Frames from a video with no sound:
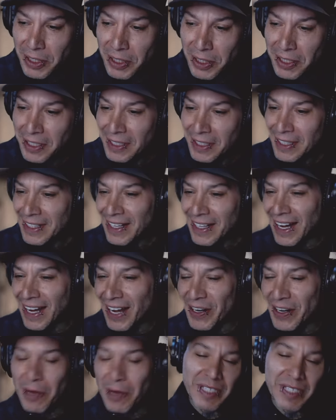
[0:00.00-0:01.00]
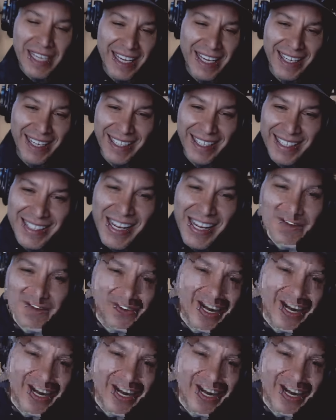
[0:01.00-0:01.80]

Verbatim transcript: But uh, I'm kidding. He's not